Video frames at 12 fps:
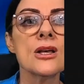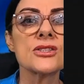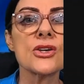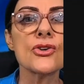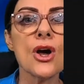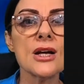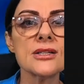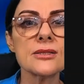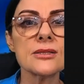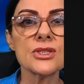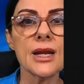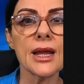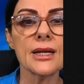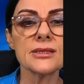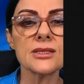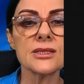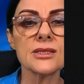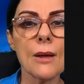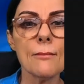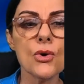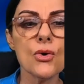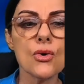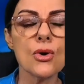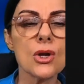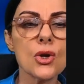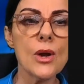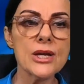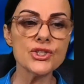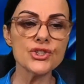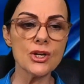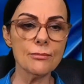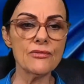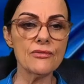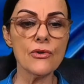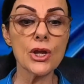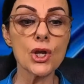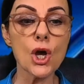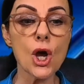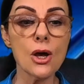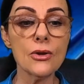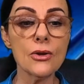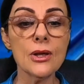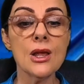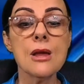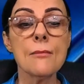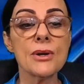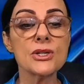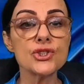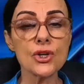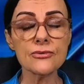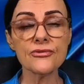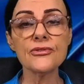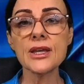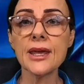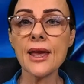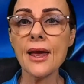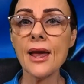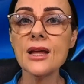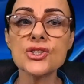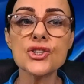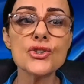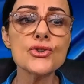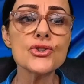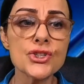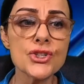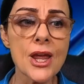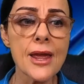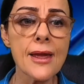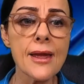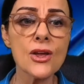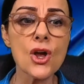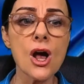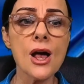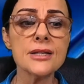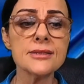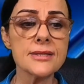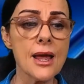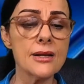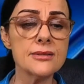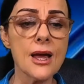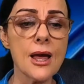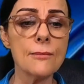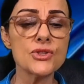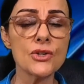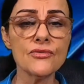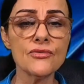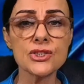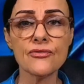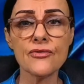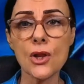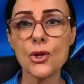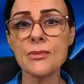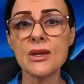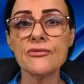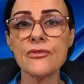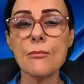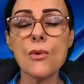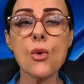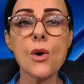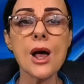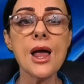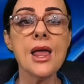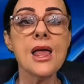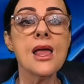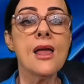So guys, I'm just going to answer one more question before I go, but don't forget to share, guys, and don't forget to follow me for more,